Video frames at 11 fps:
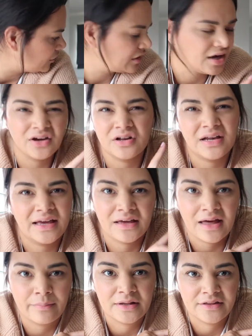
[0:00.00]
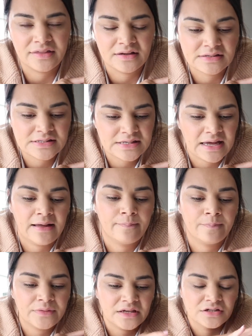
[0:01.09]
Oh yeah, I got like a couple of things
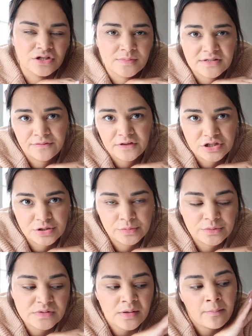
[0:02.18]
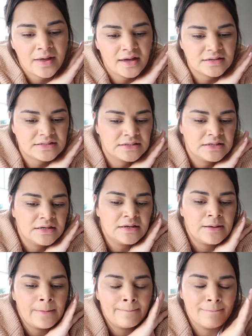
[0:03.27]
in terms of vegetables, but
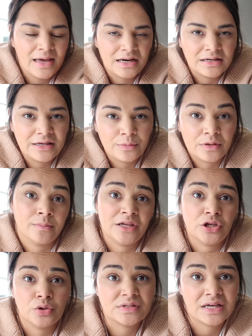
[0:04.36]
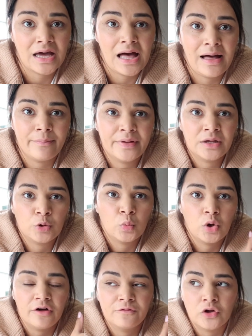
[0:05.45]
mainly we're going to be using up
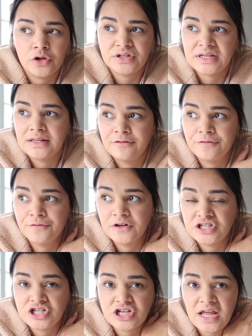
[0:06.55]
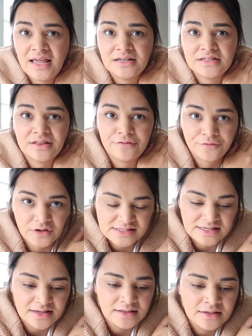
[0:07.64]
what I've got in the fridge and the
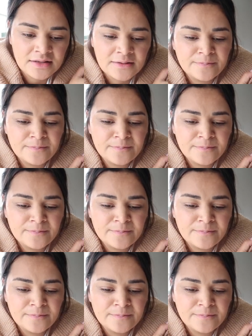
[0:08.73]
freezer.